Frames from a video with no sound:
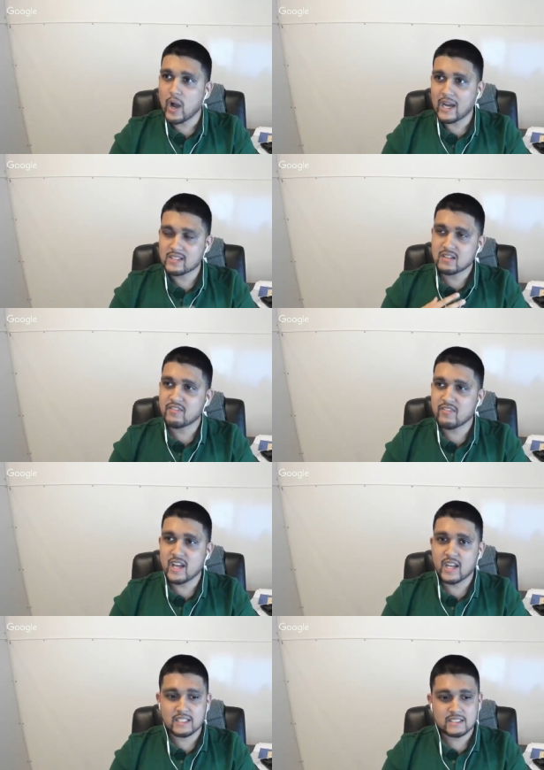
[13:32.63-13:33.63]
I studied
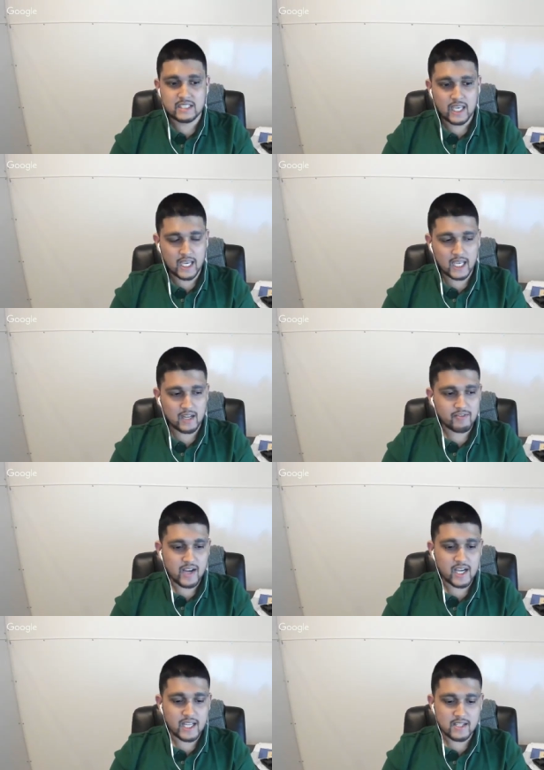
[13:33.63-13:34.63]
finance, and in
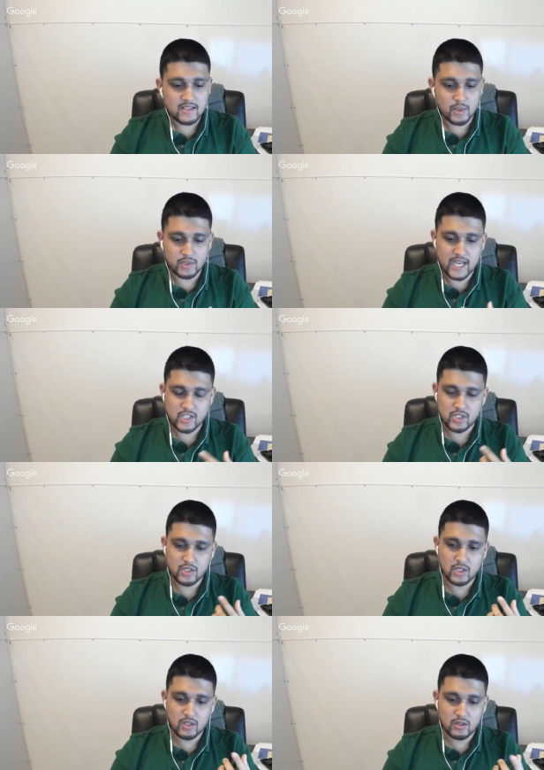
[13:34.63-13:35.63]
finance, there was
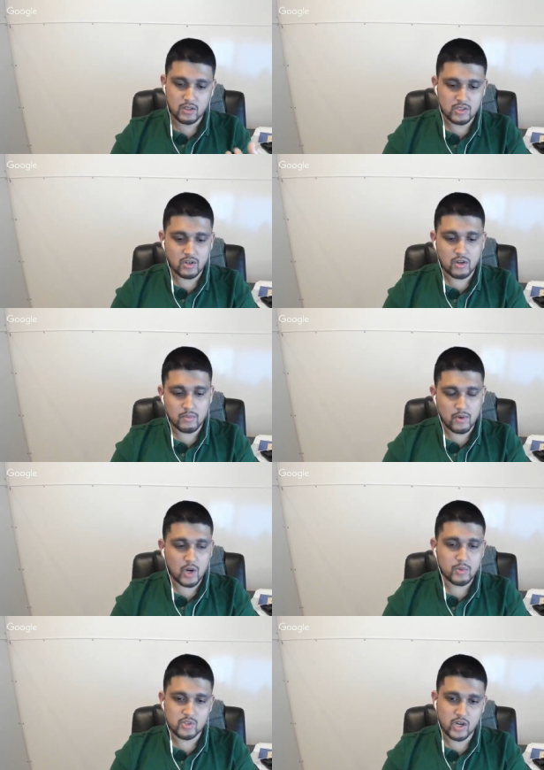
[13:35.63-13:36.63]
actually the term
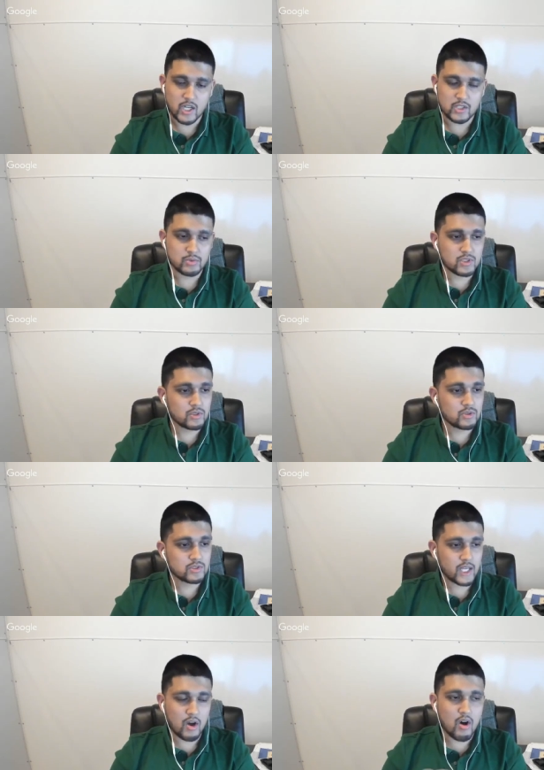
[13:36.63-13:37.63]
arbitrage was
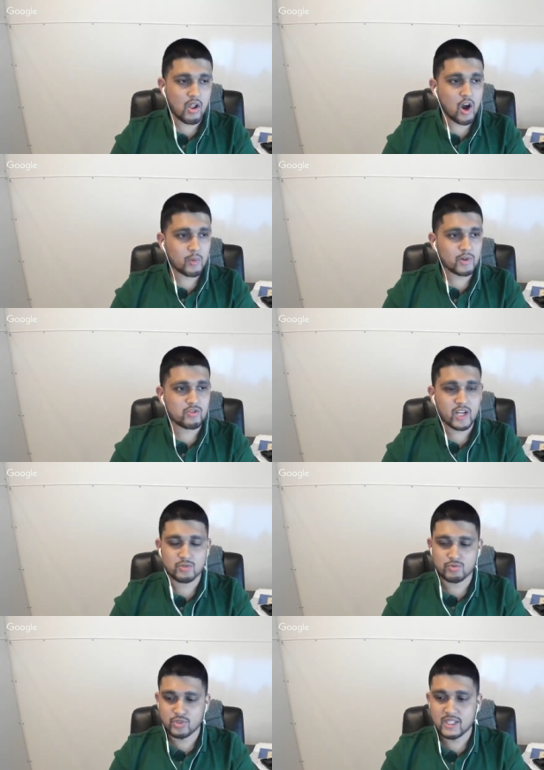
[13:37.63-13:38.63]
used, and all
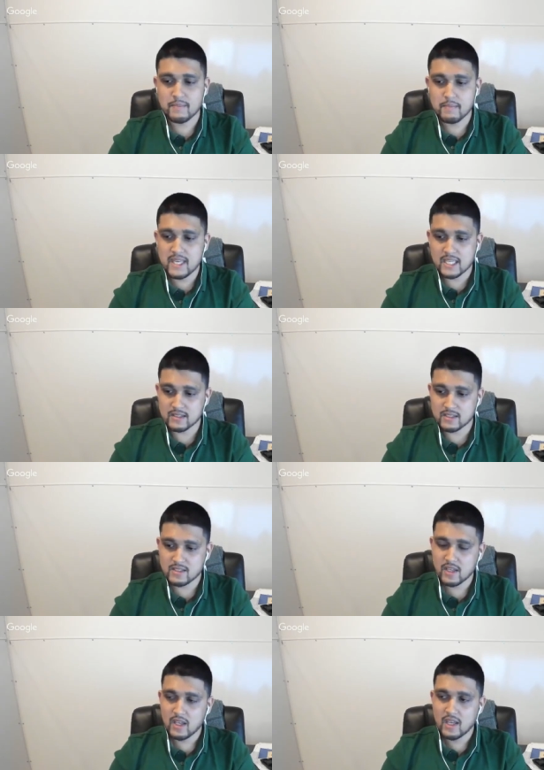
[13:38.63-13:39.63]
arbitrage really
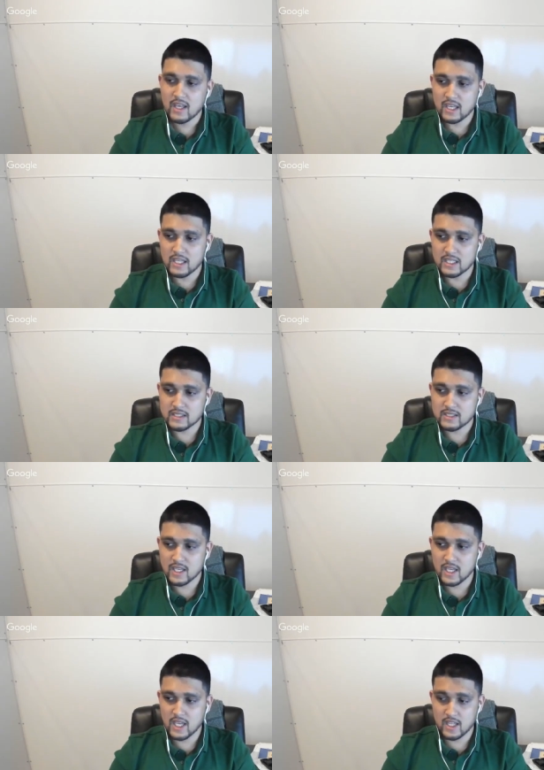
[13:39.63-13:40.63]
means is
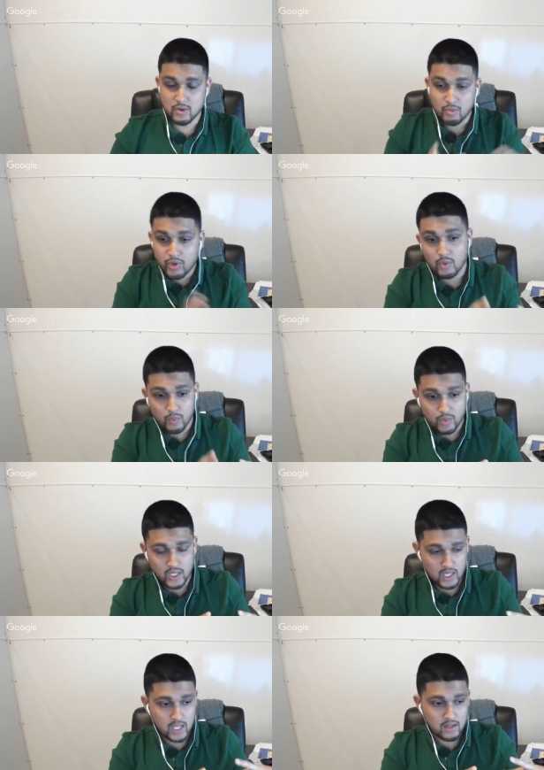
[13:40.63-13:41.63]
in the real,
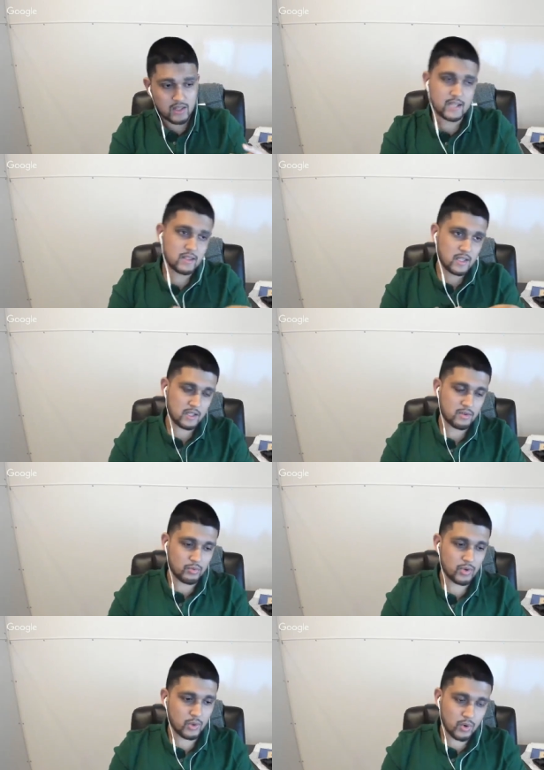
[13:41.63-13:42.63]
in, in not in the
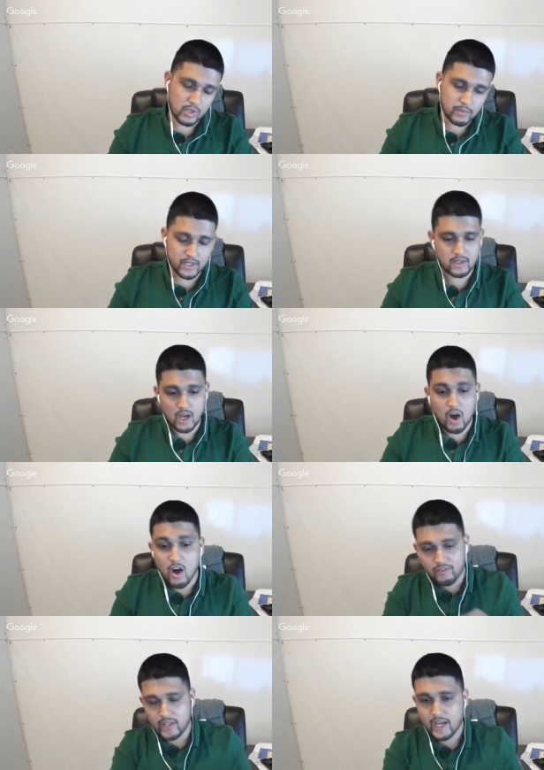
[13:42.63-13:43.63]
real world, but the
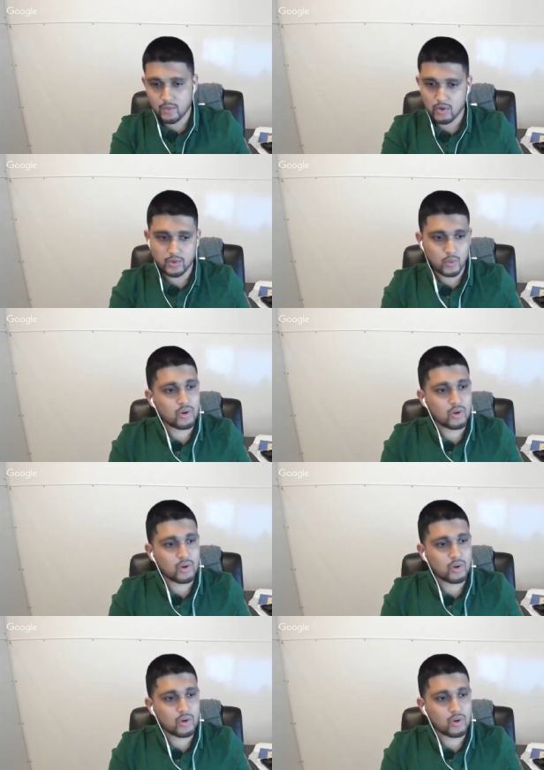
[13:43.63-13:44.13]
offline world, the